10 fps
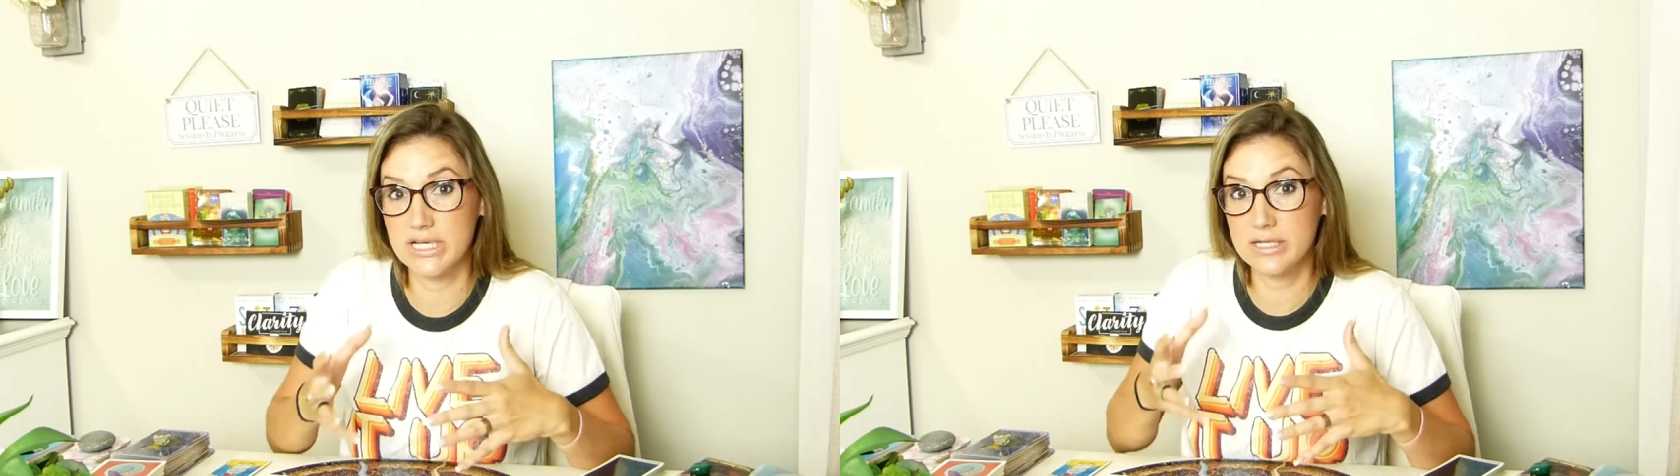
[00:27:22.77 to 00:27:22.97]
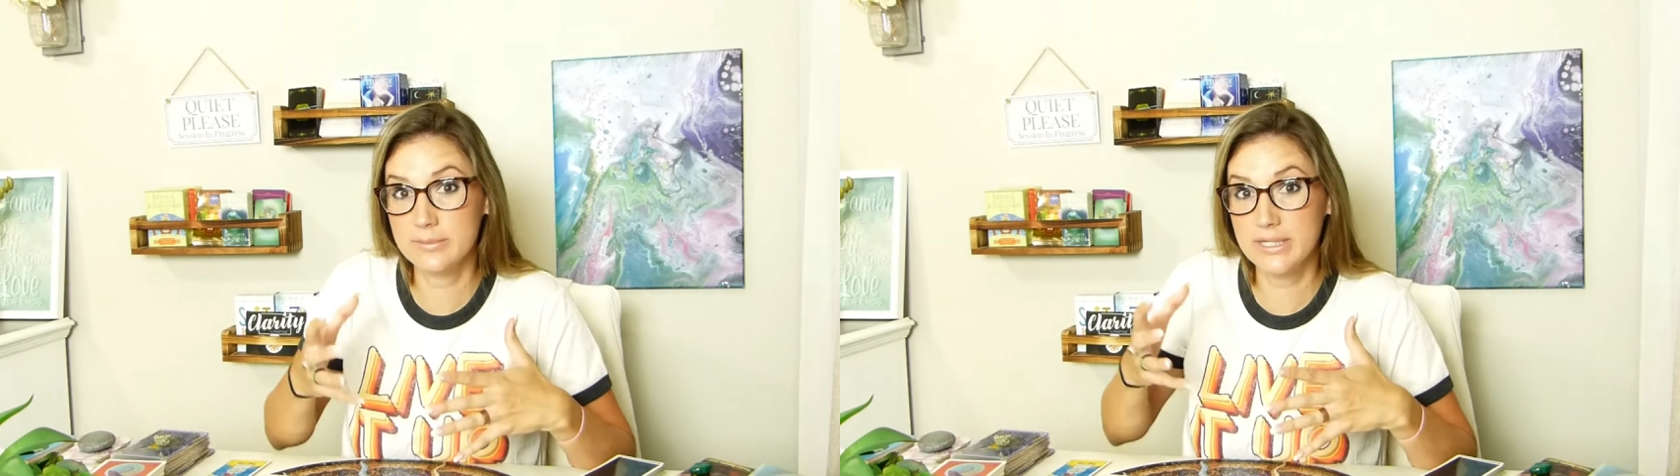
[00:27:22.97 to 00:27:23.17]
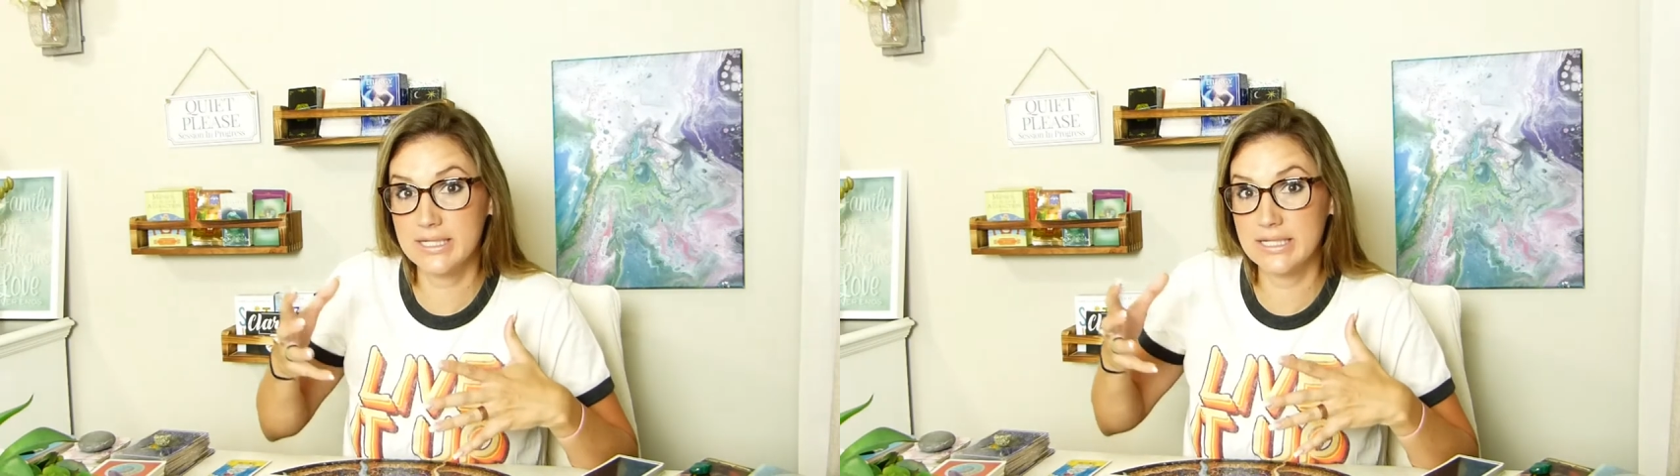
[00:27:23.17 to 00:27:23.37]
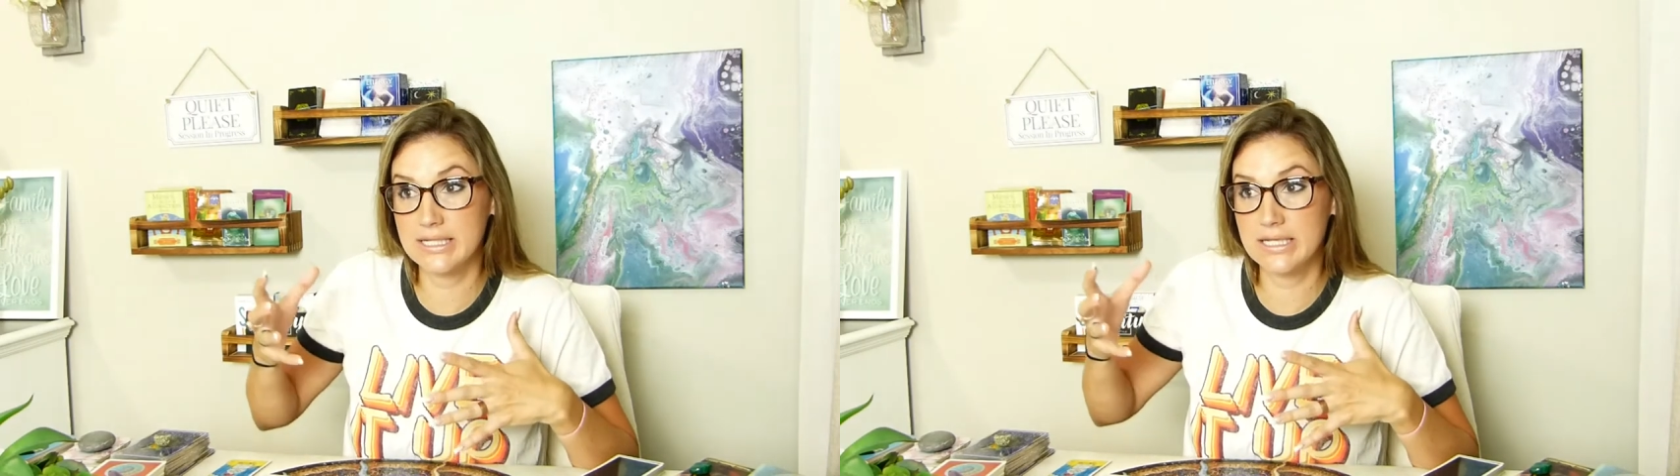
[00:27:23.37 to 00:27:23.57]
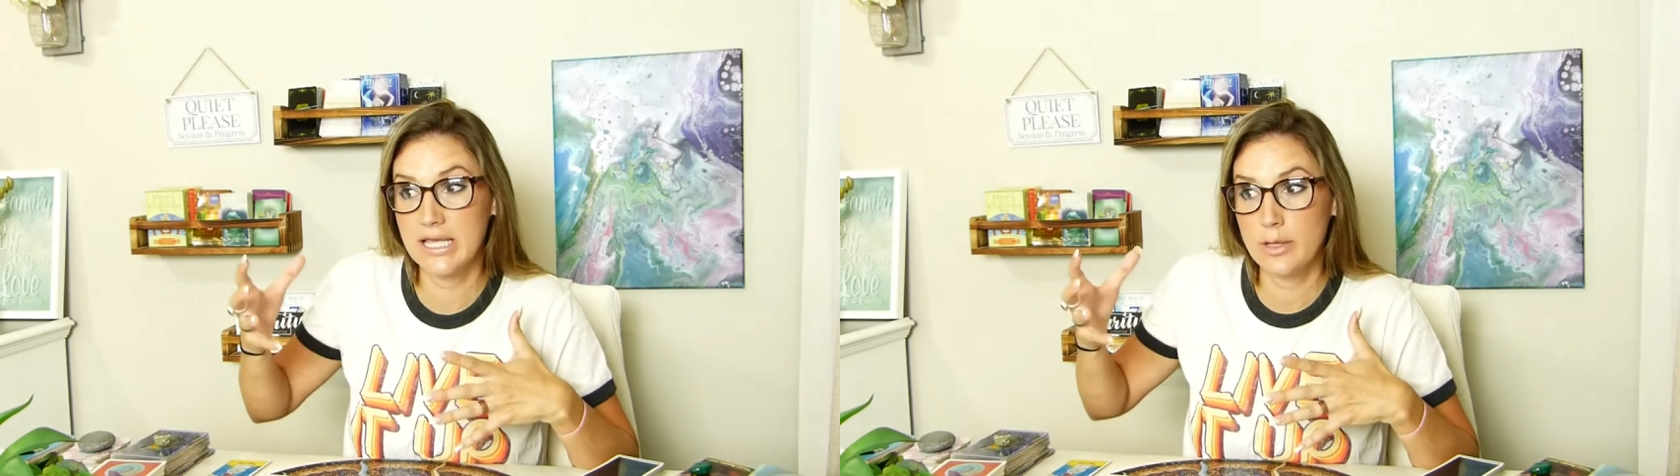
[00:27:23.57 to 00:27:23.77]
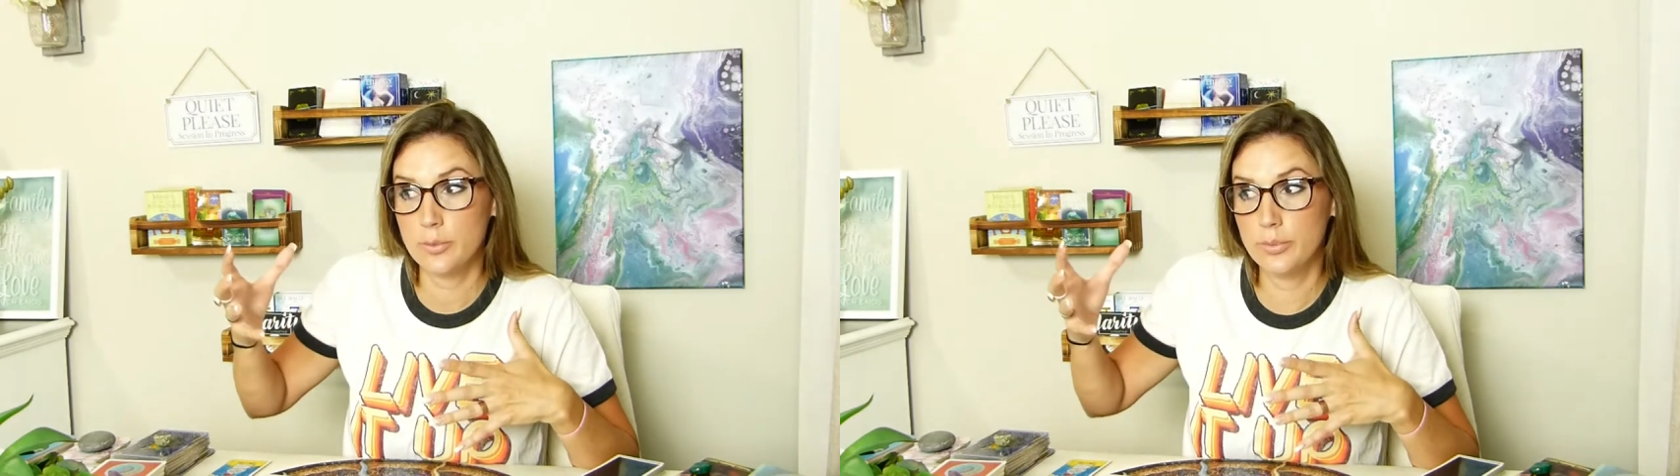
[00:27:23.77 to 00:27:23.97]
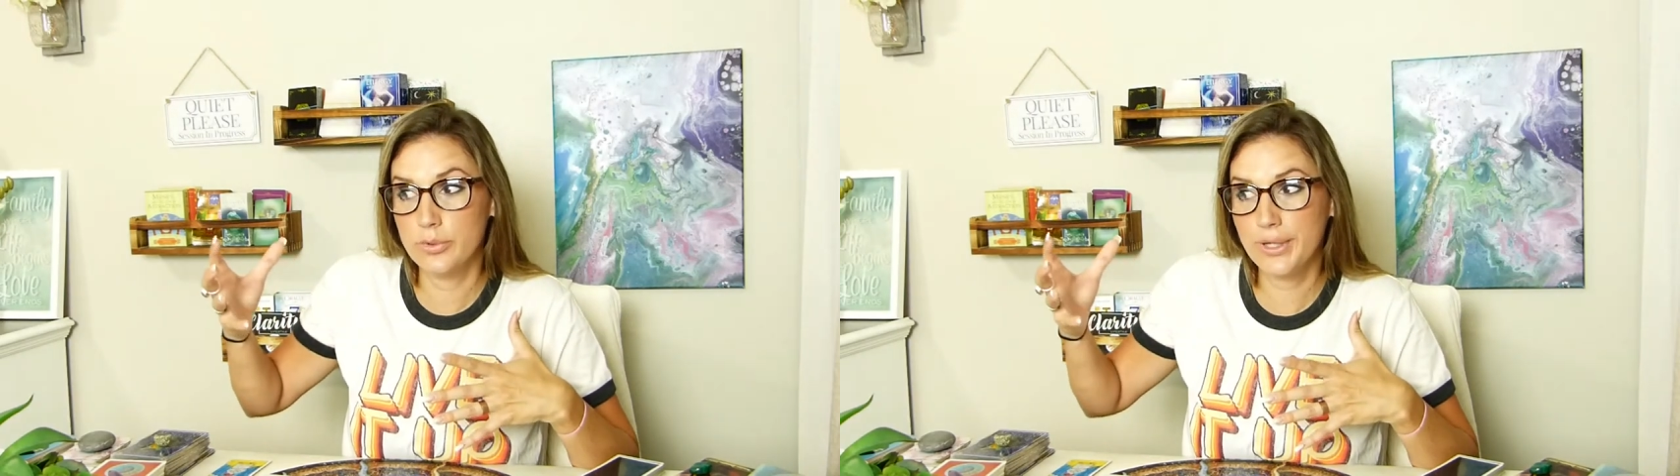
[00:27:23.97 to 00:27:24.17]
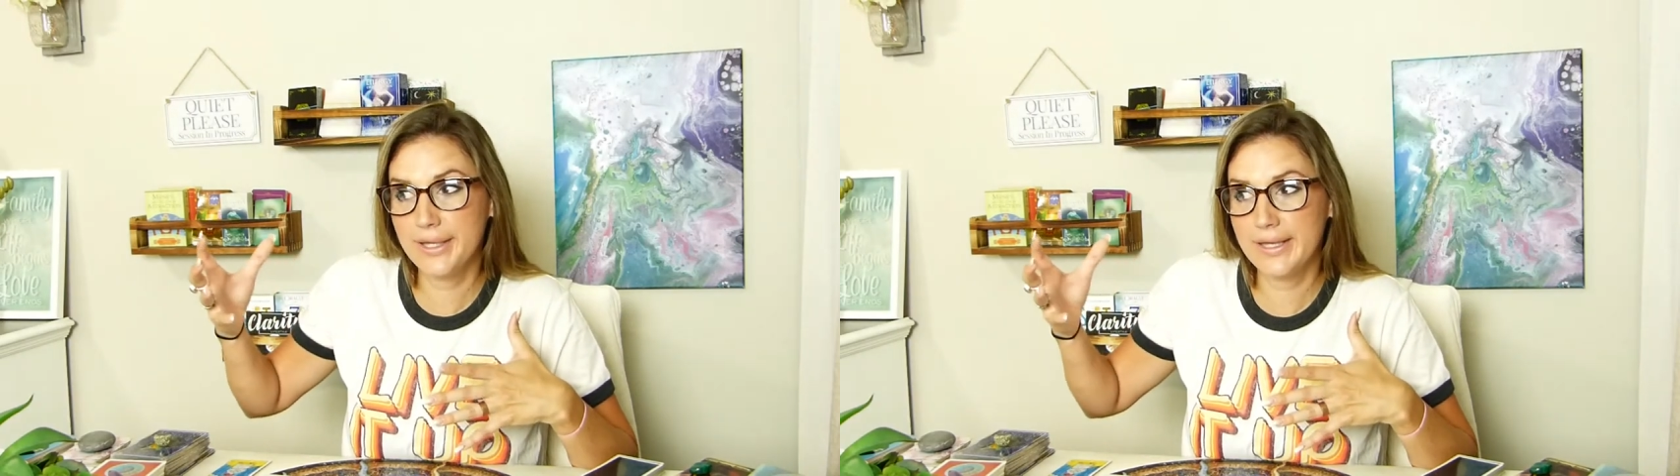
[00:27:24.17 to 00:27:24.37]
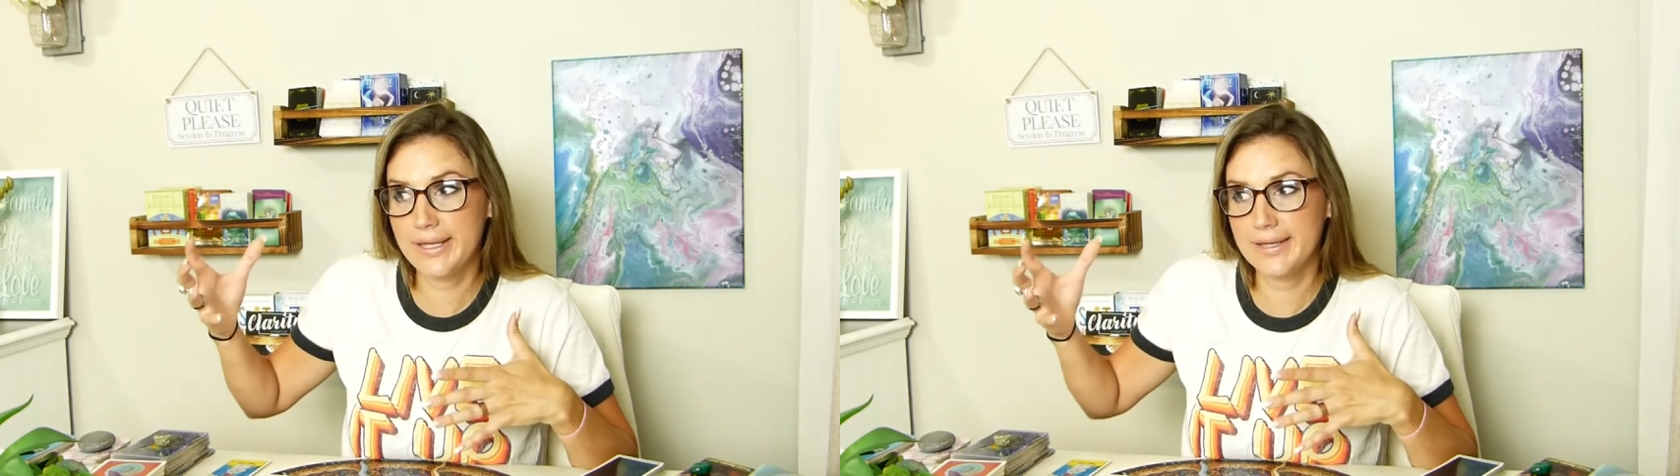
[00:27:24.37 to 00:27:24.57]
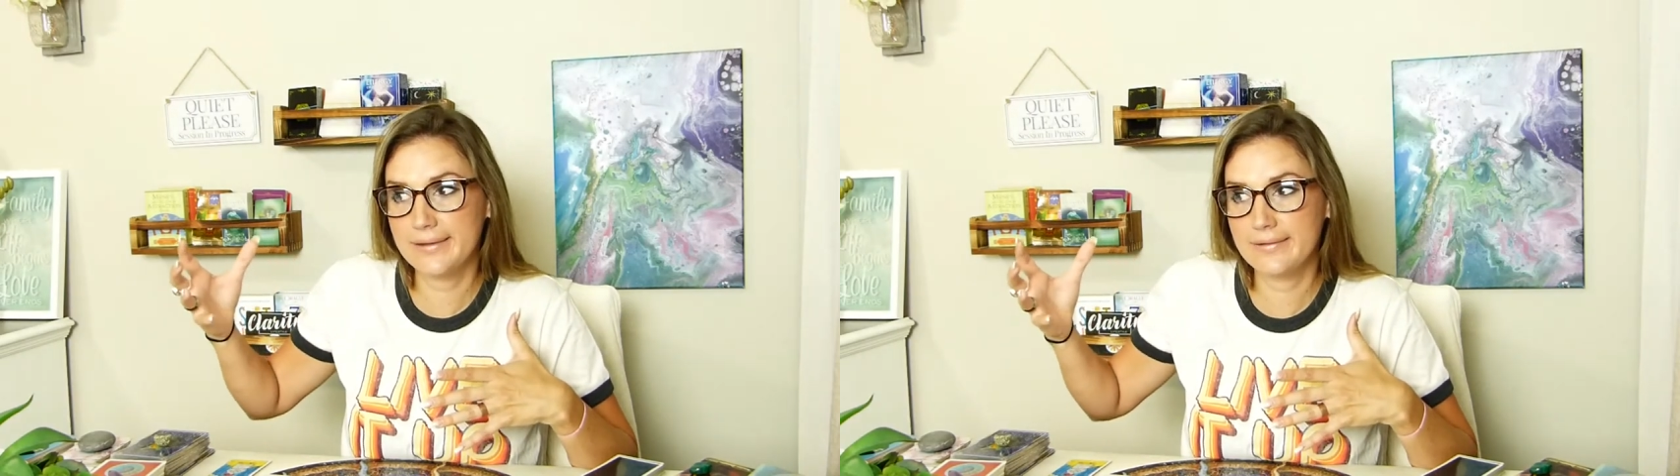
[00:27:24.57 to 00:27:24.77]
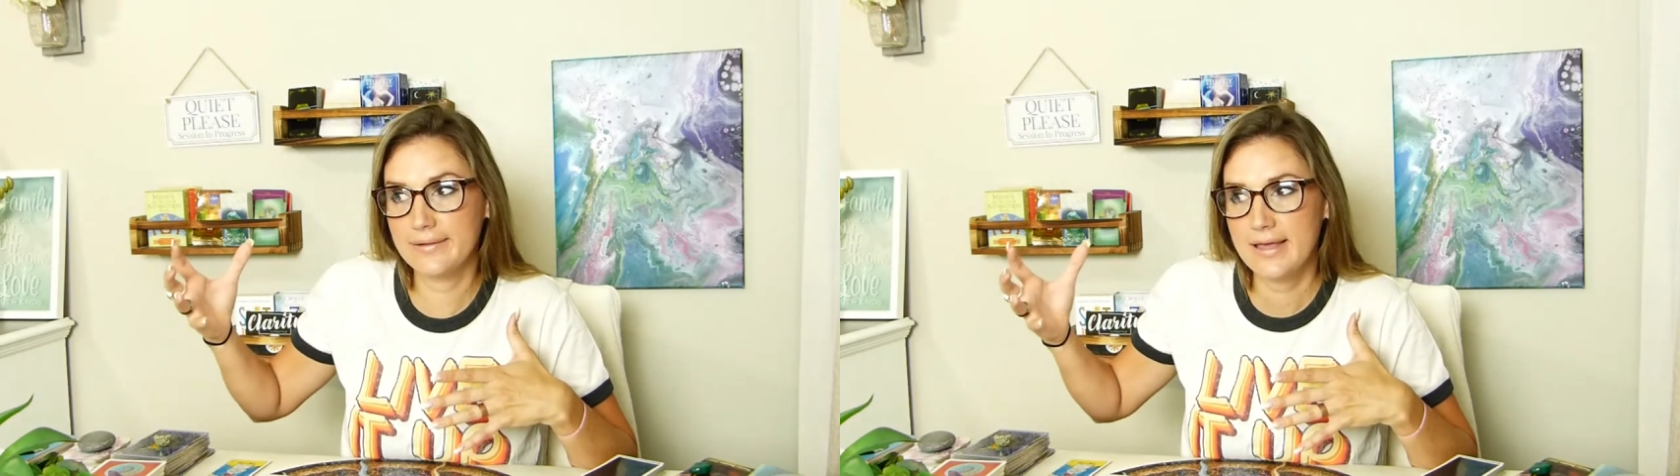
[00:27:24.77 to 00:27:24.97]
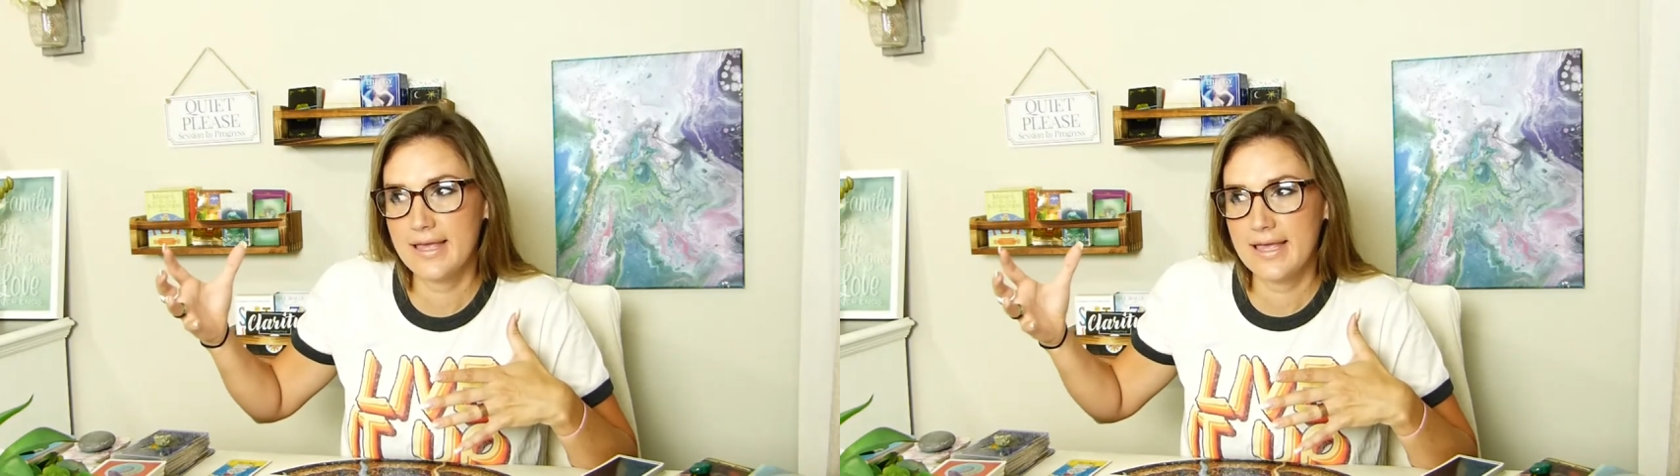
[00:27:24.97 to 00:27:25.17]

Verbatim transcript: come in and bring in